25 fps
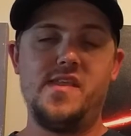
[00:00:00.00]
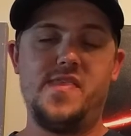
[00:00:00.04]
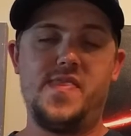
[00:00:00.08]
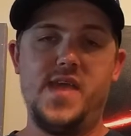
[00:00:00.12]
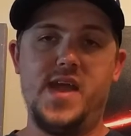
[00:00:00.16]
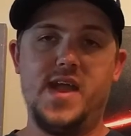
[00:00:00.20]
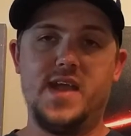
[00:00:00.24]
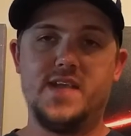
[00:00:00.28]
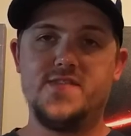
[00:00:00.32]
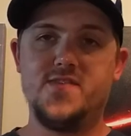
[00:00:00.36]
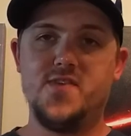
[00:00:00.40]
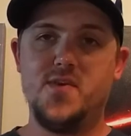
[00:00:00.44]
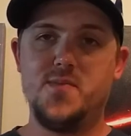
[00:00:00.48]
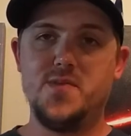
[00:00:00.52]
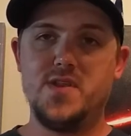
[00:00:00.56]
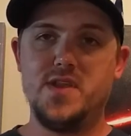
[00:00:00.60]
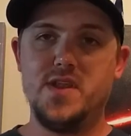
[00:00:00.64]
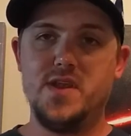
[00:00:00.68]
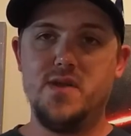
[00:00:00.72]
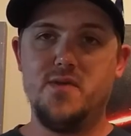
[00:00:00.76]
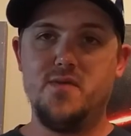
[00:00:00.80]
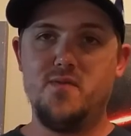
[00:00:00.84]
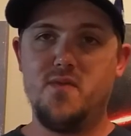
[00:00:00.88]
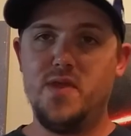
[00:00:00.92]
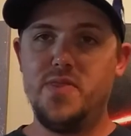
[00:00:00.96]
to thank, so I'm going
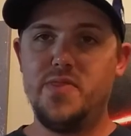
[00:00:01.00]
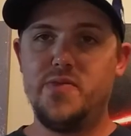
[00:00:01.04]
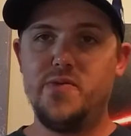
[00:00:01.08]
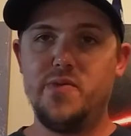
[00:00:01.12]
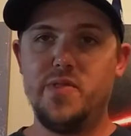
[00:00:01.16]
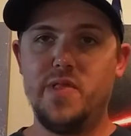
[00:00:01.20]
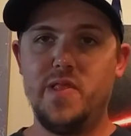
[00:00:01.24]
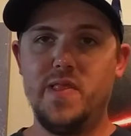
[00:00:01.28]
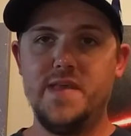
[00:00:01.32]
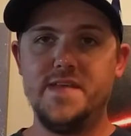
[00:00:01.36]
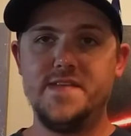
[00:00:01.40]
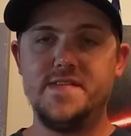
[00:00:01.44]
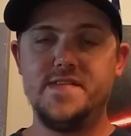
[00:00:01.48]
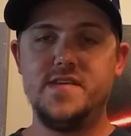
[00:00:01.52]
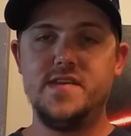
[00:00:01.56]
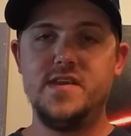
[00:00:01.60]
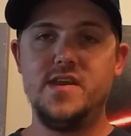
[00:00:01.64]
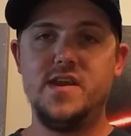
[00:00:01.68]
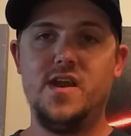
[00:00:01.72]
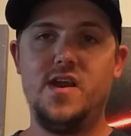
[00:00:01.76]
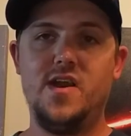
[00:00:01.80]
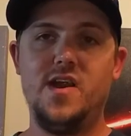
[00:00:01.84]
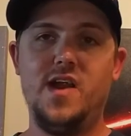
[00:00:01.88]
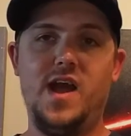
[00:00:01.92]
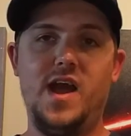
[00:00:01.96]
to run through the list
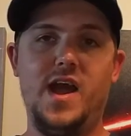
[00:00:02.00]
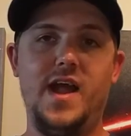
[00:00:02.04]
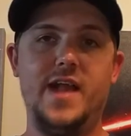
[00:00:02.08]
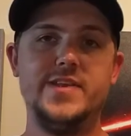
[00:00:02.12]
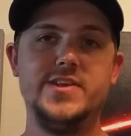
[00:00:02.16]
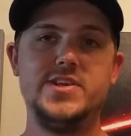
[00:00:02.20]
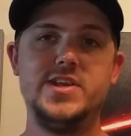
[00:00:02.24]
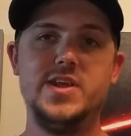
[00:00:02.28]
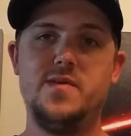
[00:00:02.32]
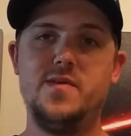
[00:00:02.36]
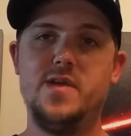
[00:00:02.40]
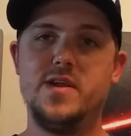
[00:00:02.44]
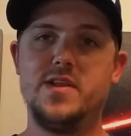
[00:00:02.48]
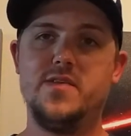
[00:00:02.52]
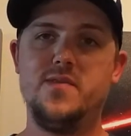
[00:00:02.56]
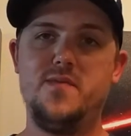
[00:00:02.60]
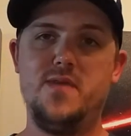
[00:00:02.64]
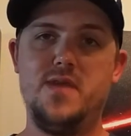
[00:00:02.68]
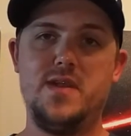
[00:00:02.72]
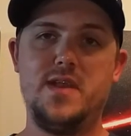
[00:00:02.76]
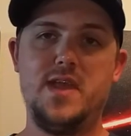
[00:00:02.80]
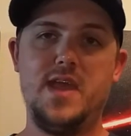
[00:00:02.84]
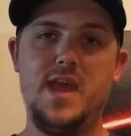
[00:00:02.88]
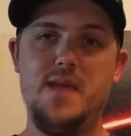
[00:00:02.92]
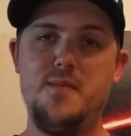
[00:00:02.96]
here. J-Rock
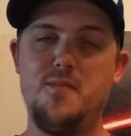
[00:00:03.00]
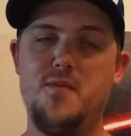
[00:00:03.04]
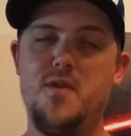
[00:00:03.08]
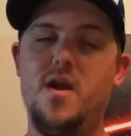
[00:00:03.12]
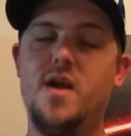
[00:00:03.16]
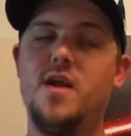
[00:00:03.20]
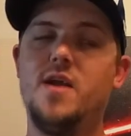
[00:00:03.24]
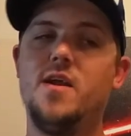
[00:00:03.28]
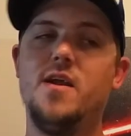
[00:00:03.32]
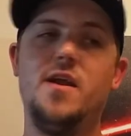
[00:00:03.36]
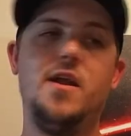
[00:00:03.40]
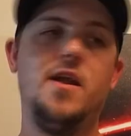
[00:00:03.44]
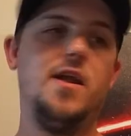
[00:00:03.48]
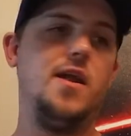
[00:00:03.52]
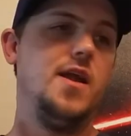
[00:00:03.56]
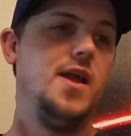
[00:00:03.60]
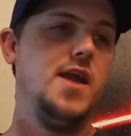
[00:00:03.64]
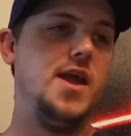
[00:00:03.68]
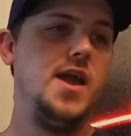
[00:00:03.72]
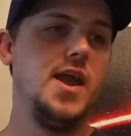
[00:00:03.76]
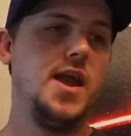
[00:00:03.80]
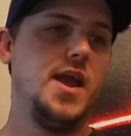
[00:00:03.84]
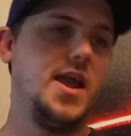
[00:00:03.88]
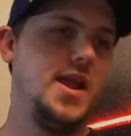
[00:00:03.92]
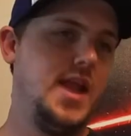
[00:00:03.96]
the Game Rocker,
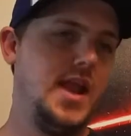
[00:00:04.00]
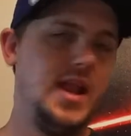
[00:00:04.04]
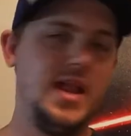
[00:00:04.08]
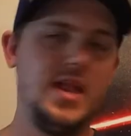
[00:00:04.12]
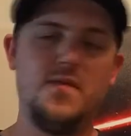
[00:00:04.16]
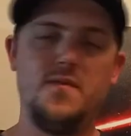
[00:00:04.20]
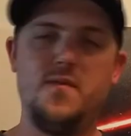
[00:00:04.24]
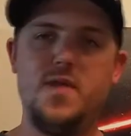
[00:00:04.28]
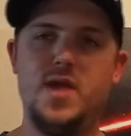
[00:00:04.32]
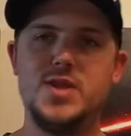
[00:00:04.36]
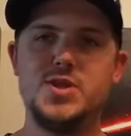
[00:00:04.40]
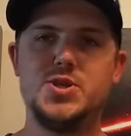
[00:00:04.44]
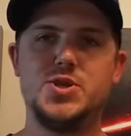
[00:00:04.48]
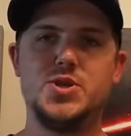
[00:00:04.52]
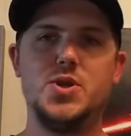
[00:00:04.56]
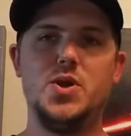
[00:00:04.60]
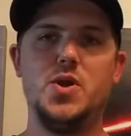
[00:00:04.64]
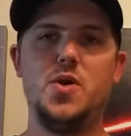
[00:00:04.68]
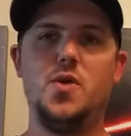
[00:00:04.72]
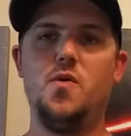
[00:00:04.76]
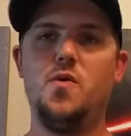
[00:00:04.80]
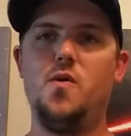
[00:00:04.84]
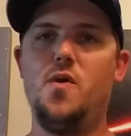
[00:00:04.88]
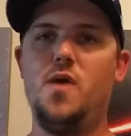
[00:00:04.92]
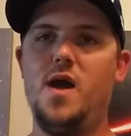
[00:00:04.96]
Canadian
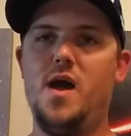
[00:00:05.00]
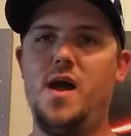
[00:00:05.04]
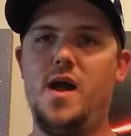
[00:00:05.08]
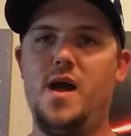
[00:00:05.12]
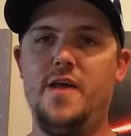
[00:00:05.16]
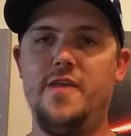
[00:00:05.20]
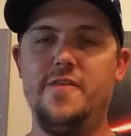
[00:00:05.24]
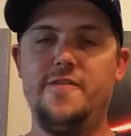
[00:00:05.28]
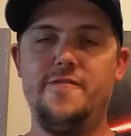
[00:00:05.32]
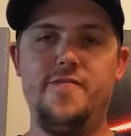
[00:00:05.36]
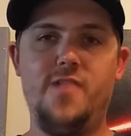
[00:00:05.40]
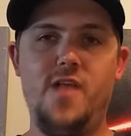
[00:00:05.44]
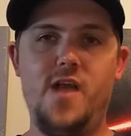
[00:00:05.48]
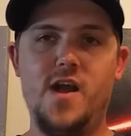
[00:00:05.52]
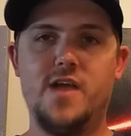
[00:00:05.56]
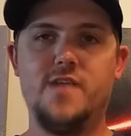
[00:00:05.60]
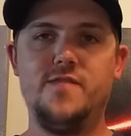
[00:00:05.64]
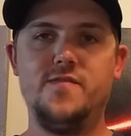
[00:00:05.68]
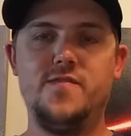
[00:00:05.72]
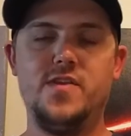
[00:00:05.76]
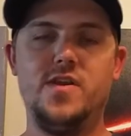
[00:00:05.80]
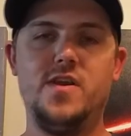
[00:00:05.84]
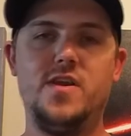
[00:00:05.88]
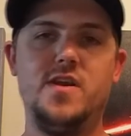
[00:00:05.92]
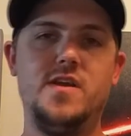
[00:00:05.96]
Retro, The Flock of
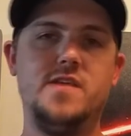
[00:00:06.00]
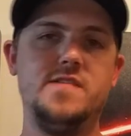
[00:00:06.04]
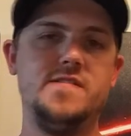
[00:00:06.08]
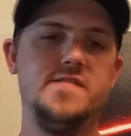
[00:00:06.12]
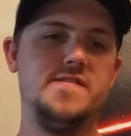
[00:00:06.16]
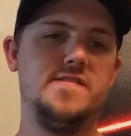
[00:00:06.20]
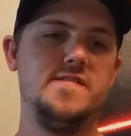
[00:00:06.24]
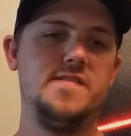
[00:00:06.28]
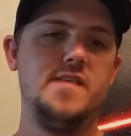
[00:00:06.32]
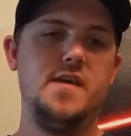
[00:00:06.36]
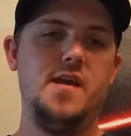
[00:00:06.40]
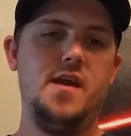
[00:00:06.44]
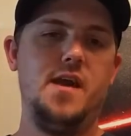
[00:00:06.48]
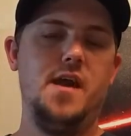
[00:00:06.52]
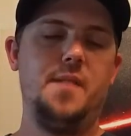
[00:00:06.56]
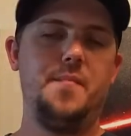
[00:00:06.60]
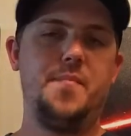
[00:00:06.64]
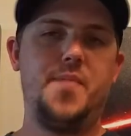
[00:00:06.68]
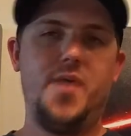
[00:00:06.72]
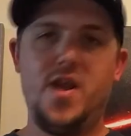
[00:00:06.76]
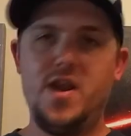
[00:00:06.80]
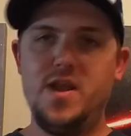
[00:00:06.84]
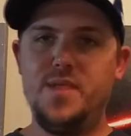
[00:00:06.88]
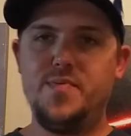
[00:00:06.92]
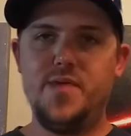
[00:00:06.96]
Nerds,
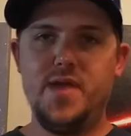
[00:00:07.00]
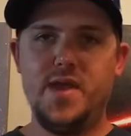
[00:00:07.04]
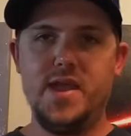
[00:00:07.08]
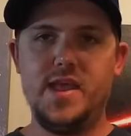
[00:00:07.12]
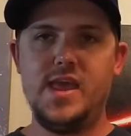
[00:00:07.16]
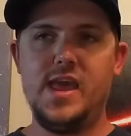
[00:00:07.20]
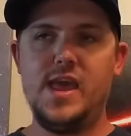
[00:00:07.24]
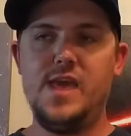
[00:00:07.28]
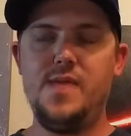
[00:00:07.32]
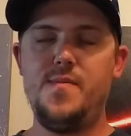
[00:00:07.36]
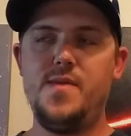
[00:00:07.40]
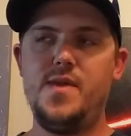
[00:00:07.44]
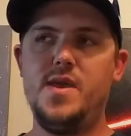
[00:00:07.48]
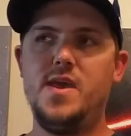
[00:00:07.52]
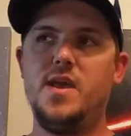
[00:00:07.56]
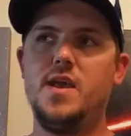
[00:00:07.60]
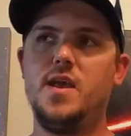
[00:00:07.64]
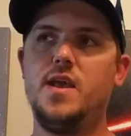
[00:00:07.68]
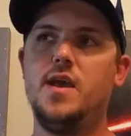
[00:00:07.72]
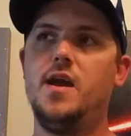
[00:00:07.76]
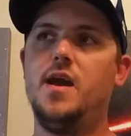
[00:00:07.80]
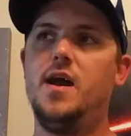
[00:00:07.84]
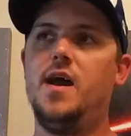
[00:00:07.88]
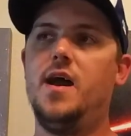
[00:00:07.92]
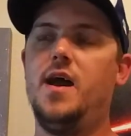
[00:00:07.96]
Party Play Gaming,